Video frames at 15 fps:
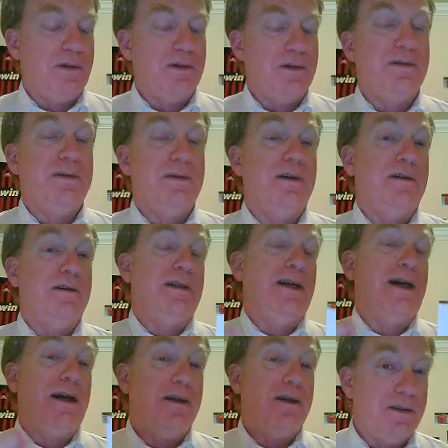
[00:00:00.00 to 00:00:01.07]
First of all, there's
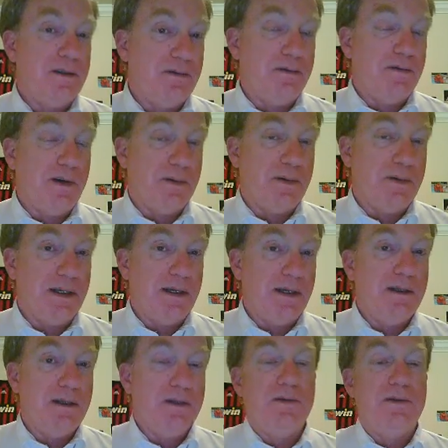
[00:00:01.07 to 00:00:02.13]
the House of
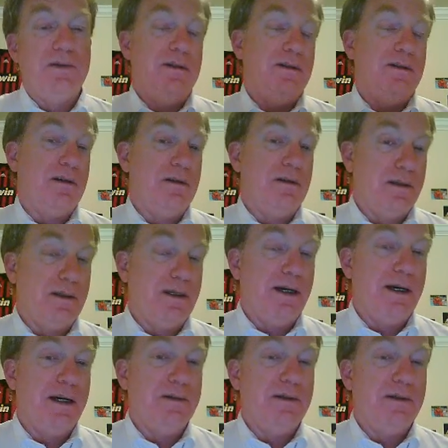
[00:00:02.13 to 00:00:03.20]
Representatives in
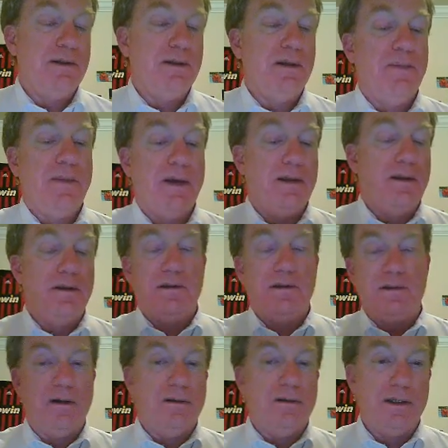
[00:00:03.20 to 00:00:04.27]
Congress, and then
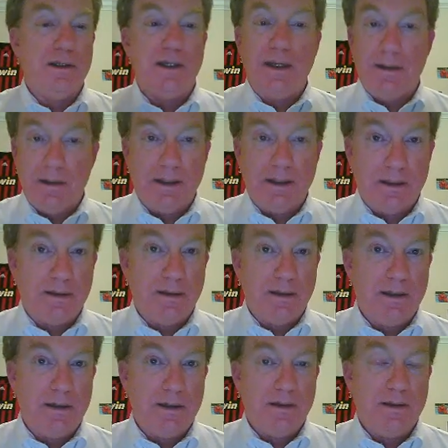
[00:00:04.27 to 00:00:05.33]
there's all the state
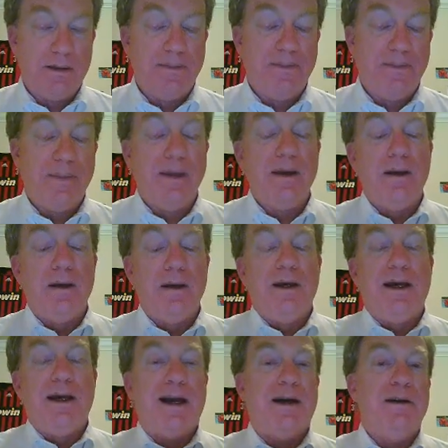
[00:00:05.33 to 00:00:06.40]
legislatures.
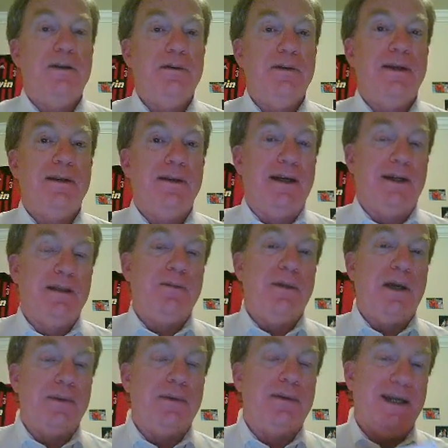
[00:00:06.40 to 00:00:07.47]
How do we elect
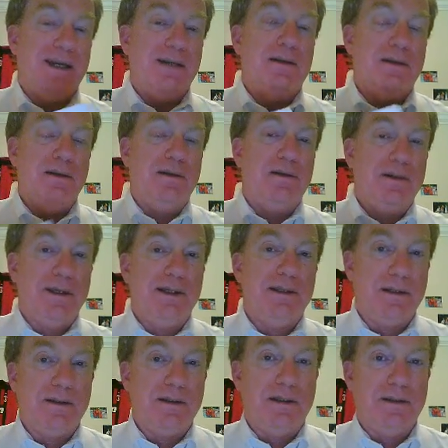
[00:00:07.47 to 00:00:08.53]
people into those
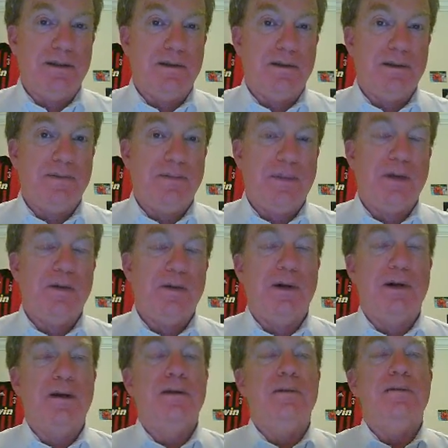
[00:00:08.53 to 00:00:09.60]
legislatures?
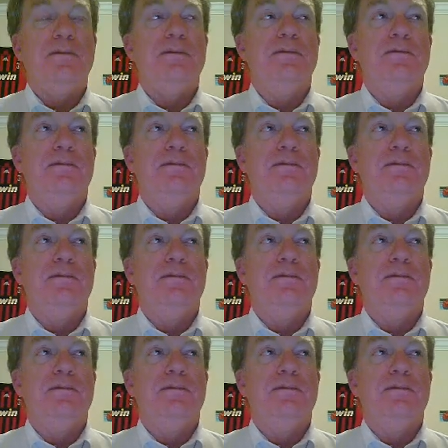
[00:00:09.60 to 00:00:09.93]
Well,